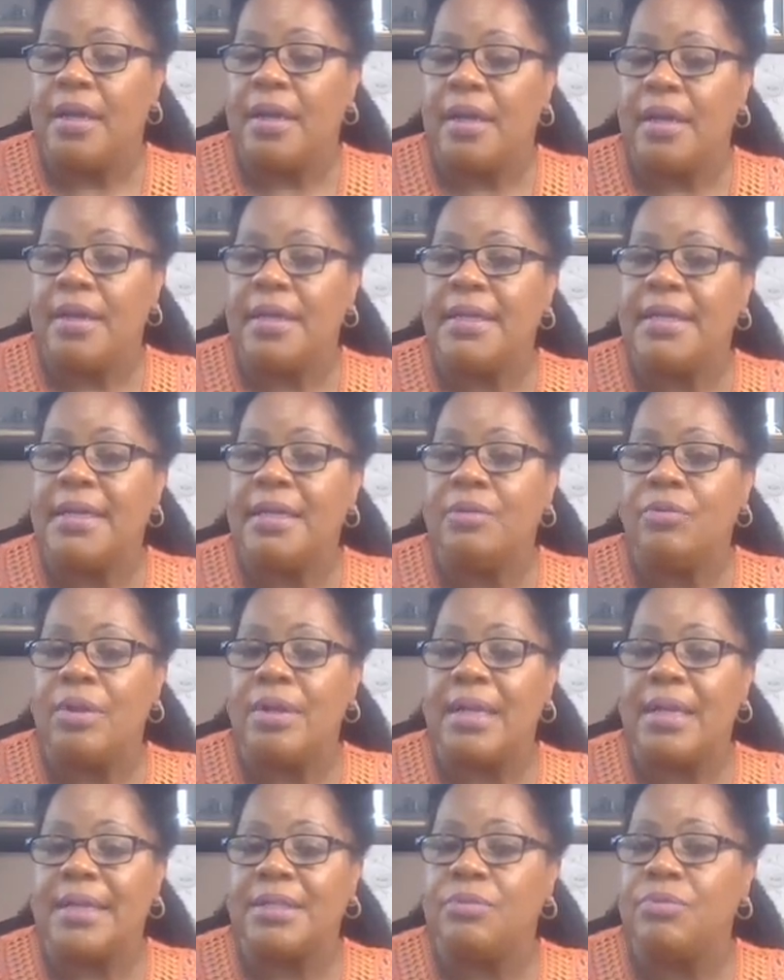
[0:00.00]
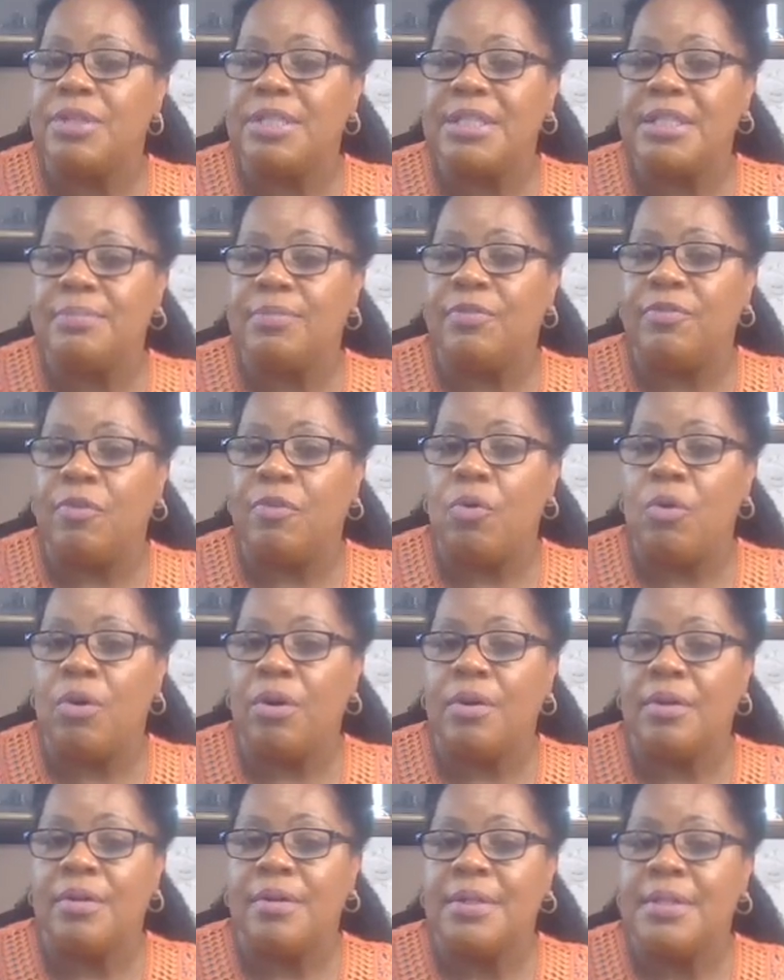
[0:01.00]
And again, like we did
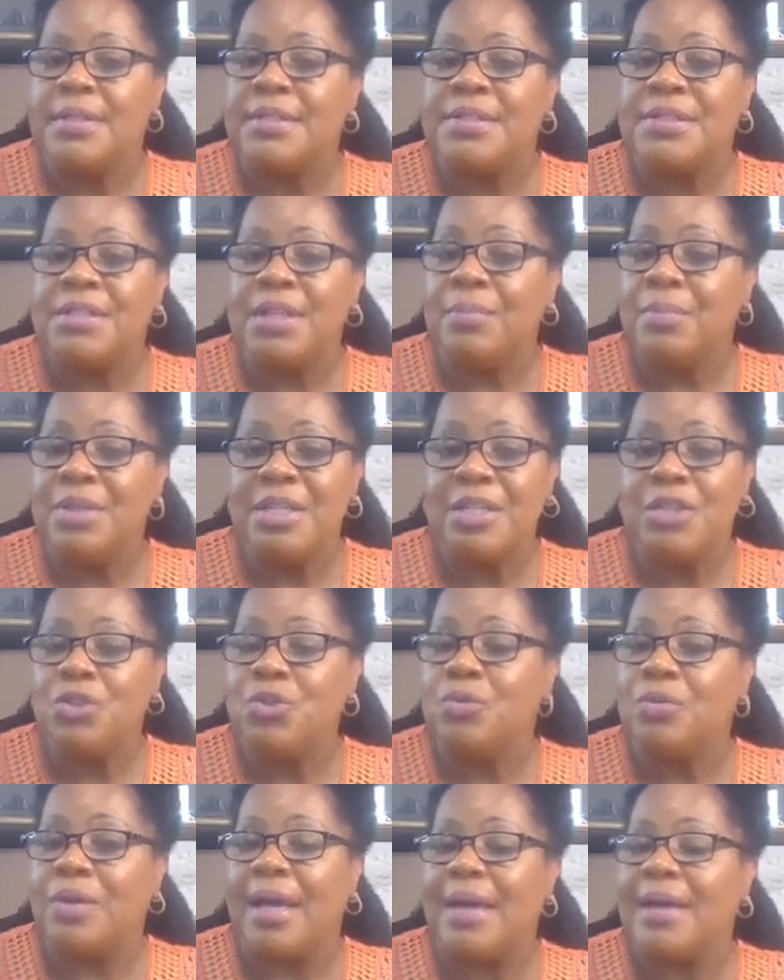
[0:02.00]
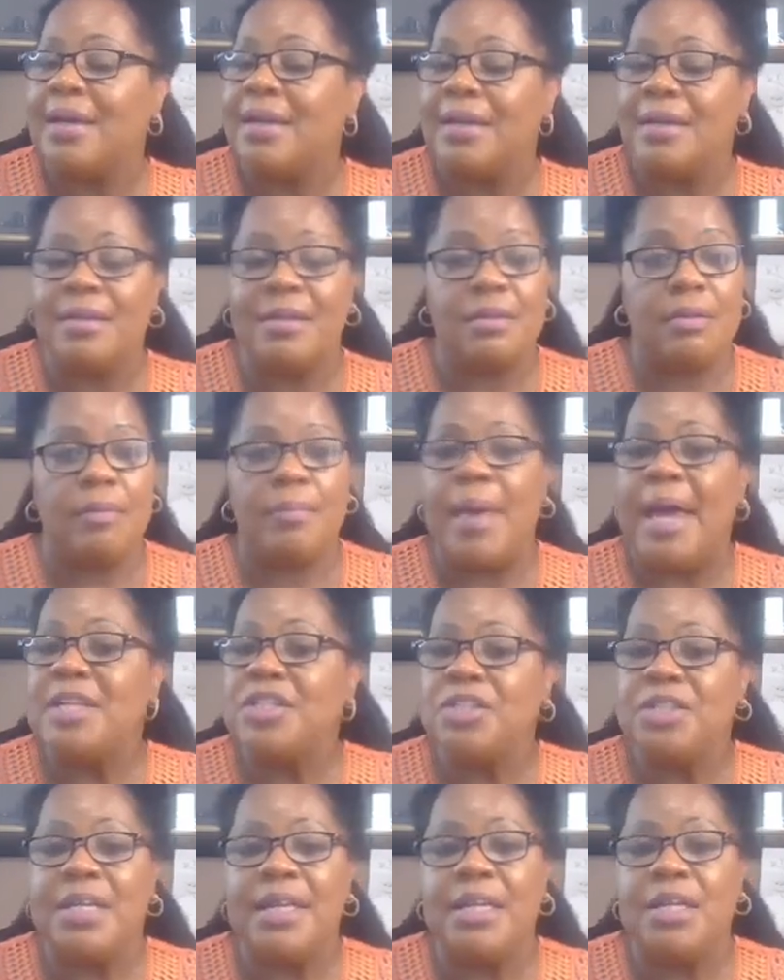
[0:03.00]
before, some of these you
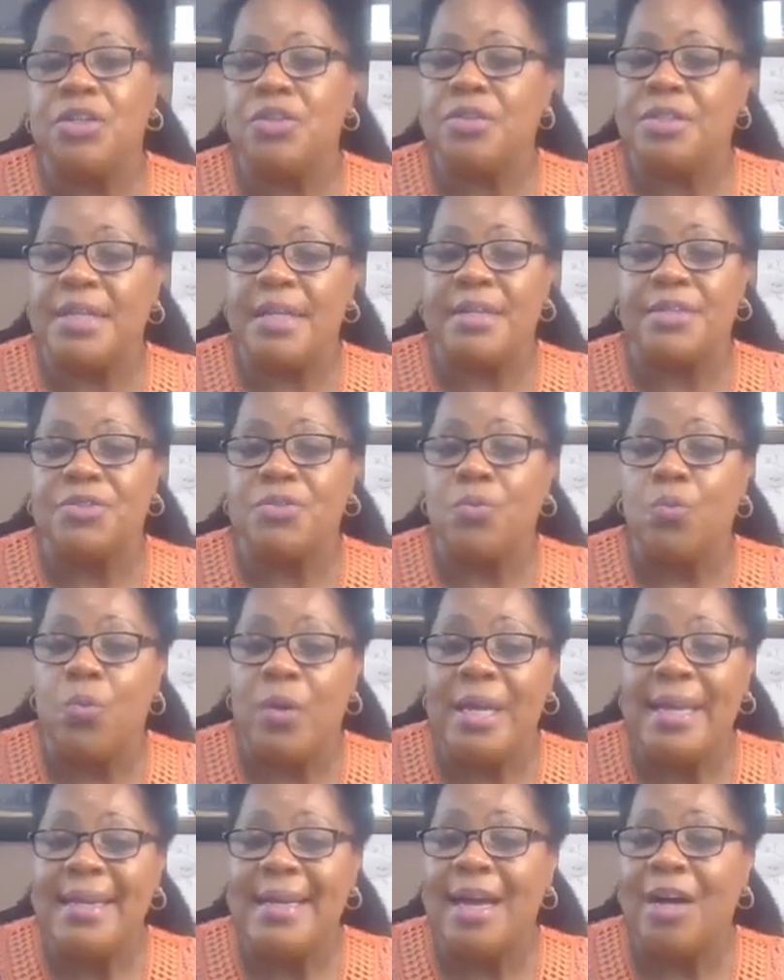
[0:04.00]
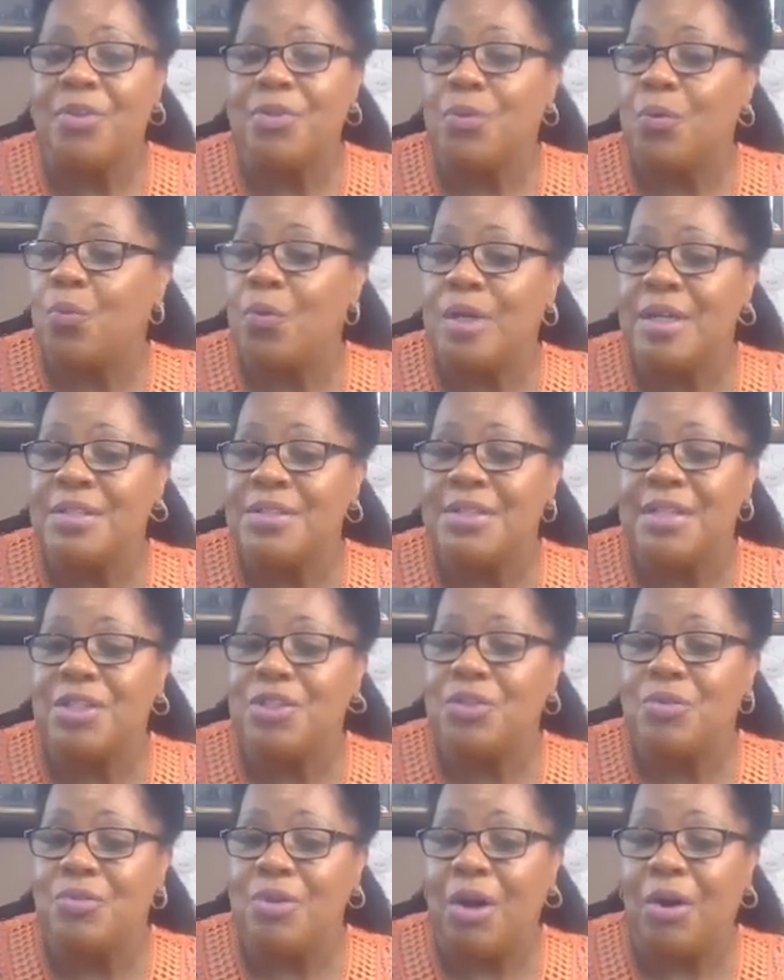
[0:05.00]
imagine taking your test, wean out the ones
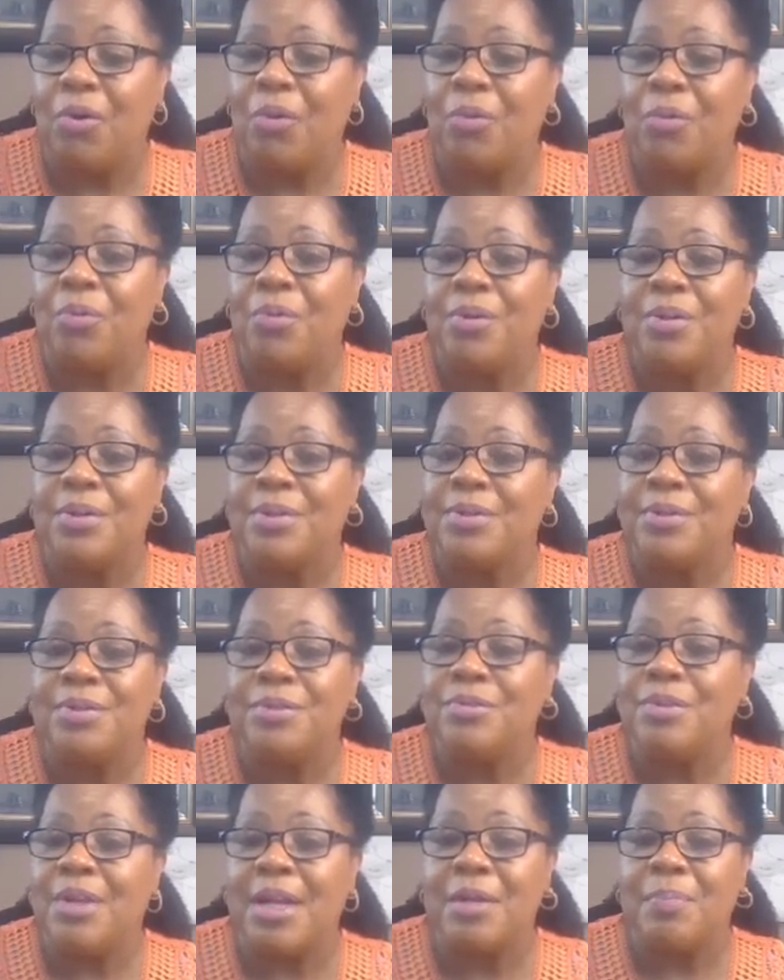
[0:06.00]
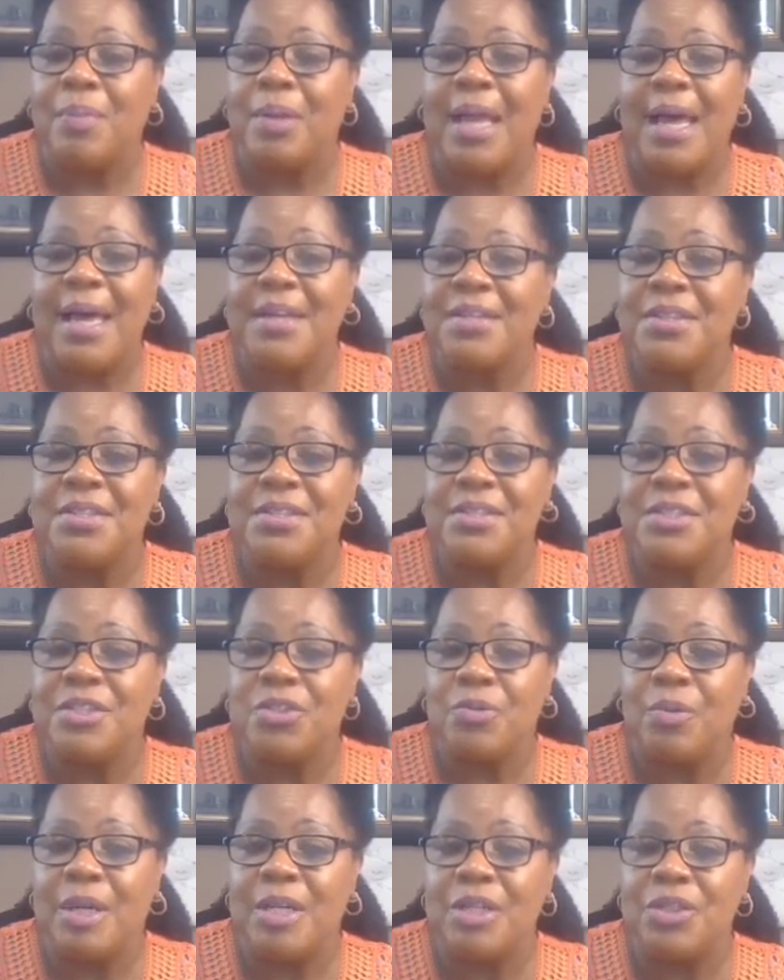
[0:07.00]
that you know do not apply to the
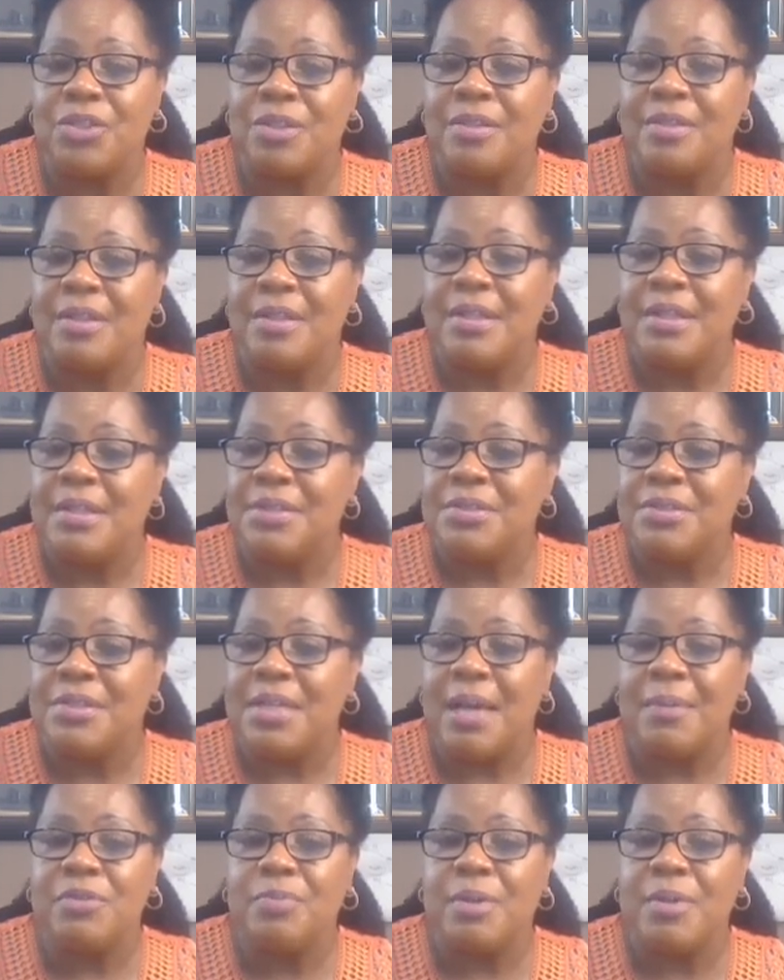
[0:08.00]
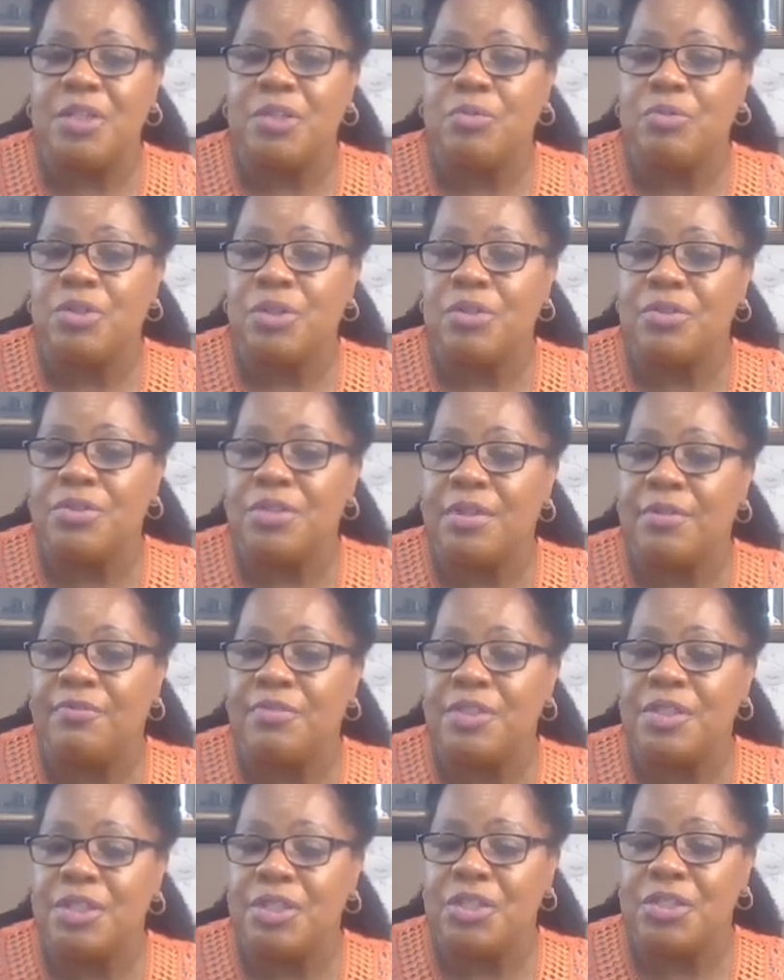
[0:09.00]
situation. Established patient returns to the
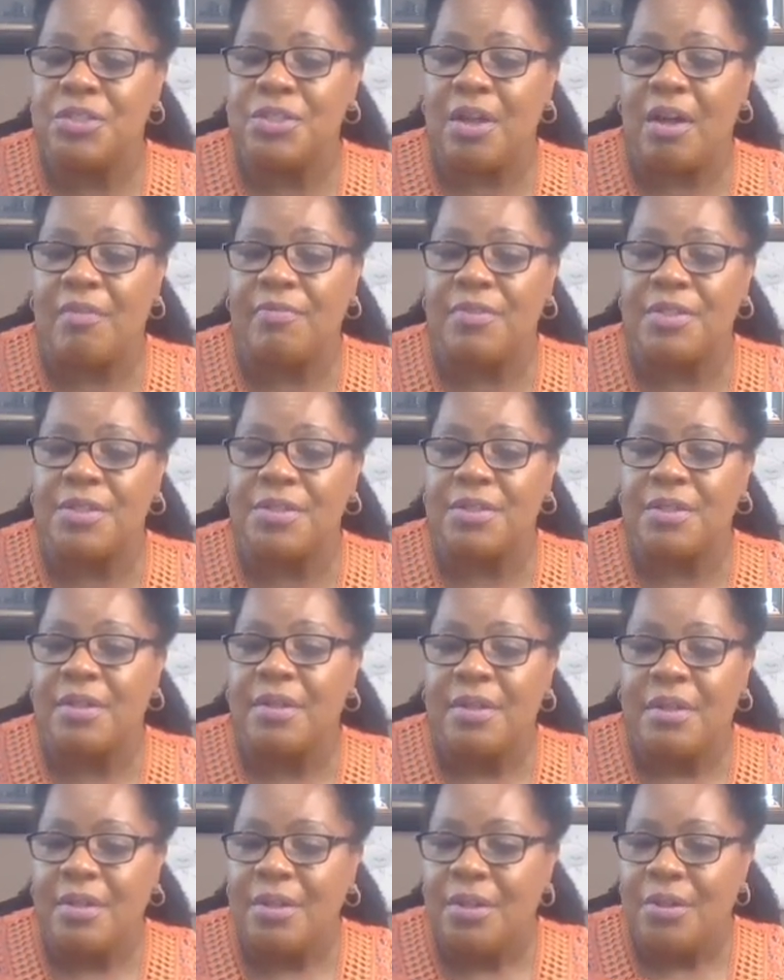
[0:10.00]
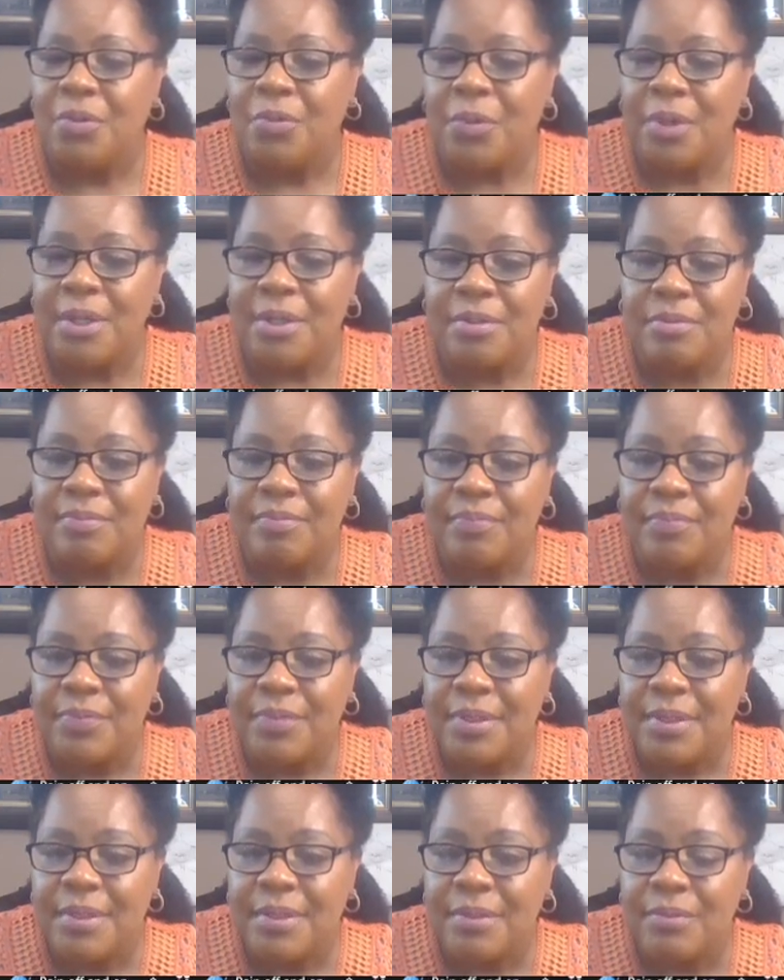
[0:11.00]
physician's office. Well,
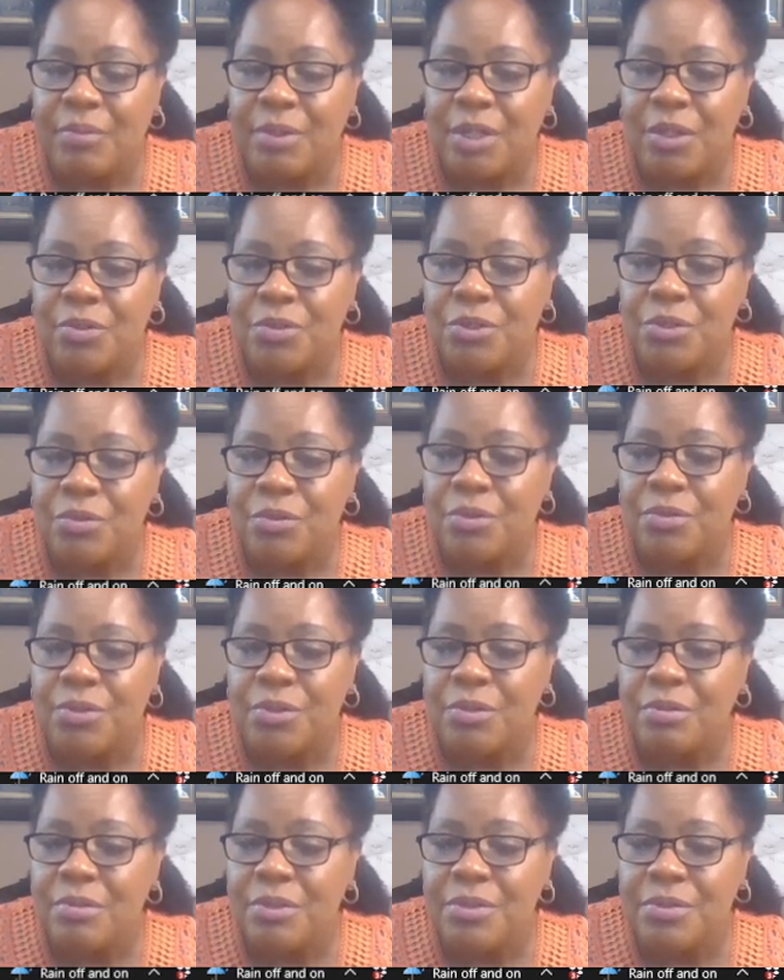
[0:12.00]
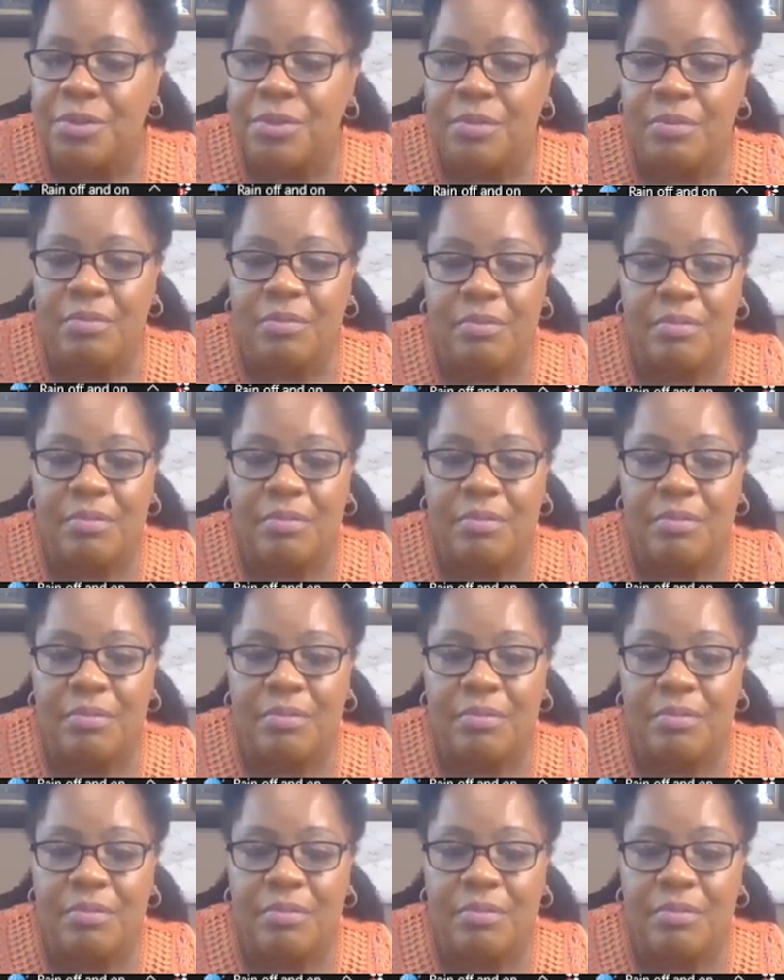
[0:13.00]
we know 202 is new.